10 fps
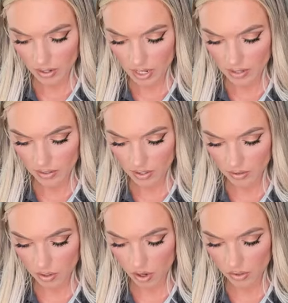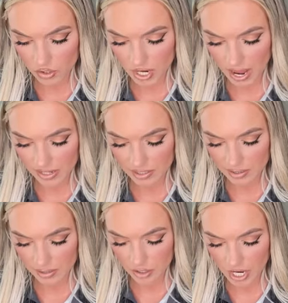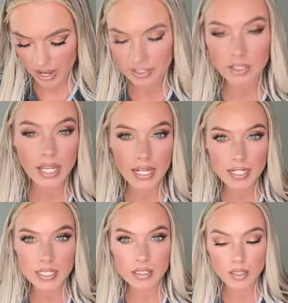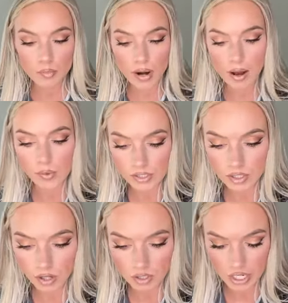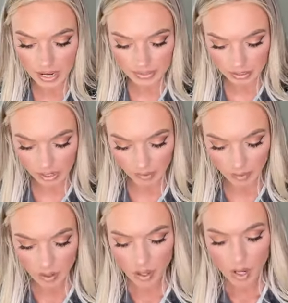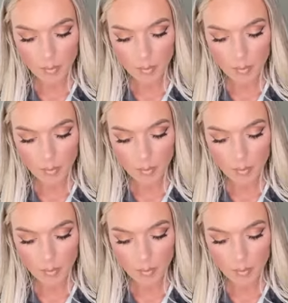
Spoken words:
There it is. It's called chasolite. The brown one's called chasolite.